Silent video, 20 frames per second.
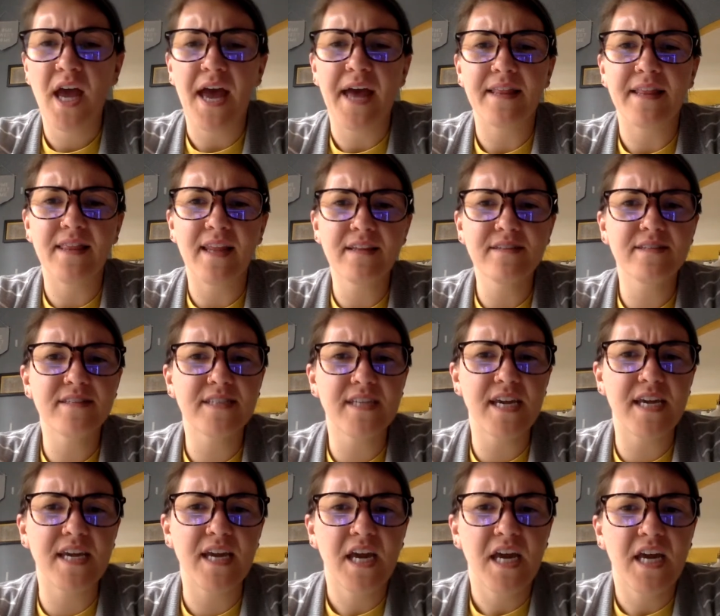and let's
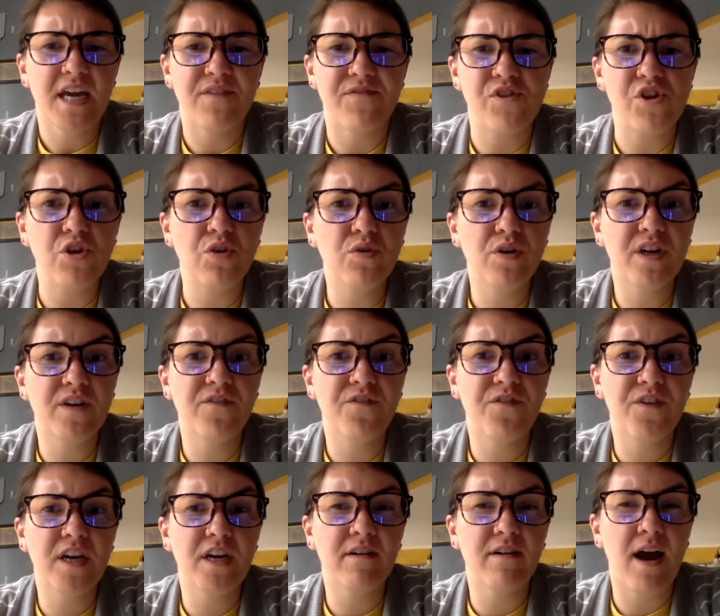see if you can
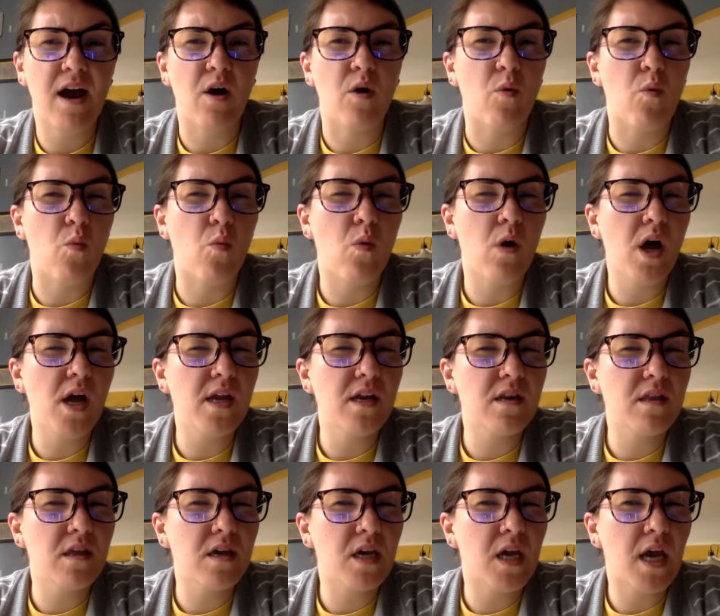figure out what
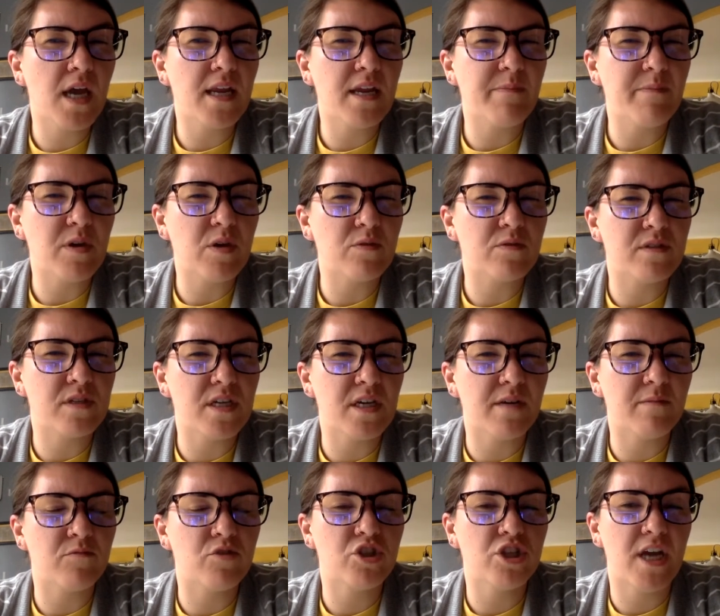the Getty
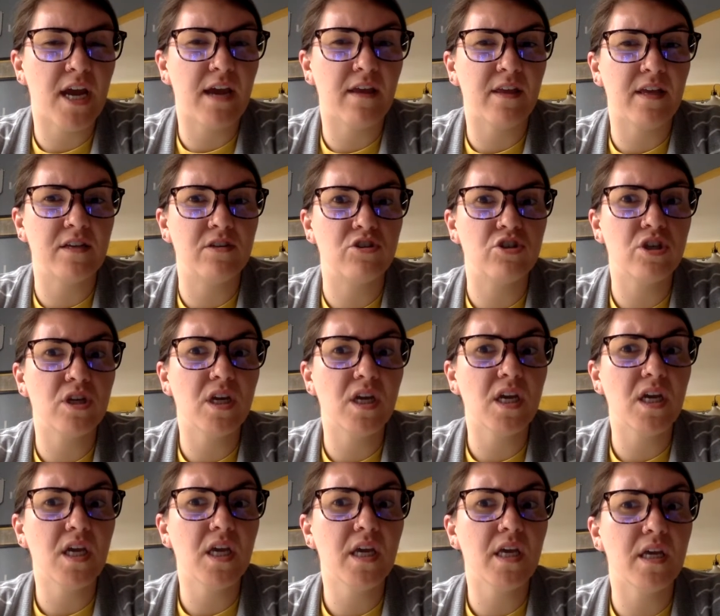Museum Challenge
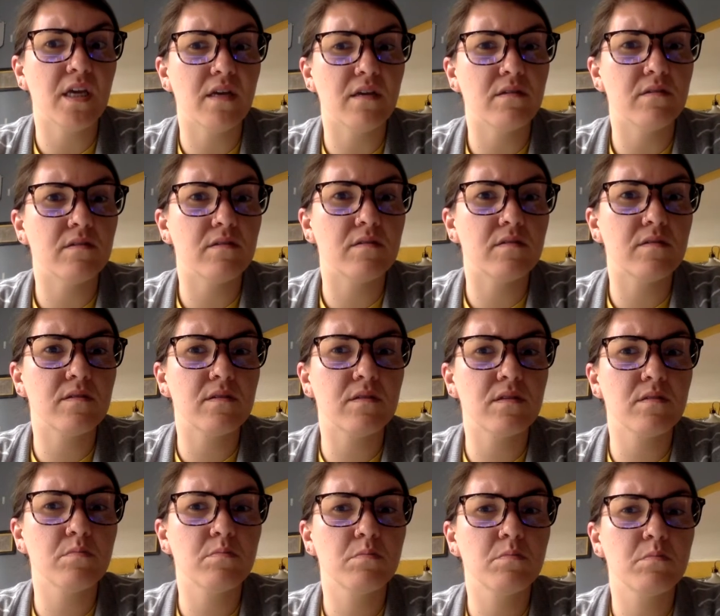is.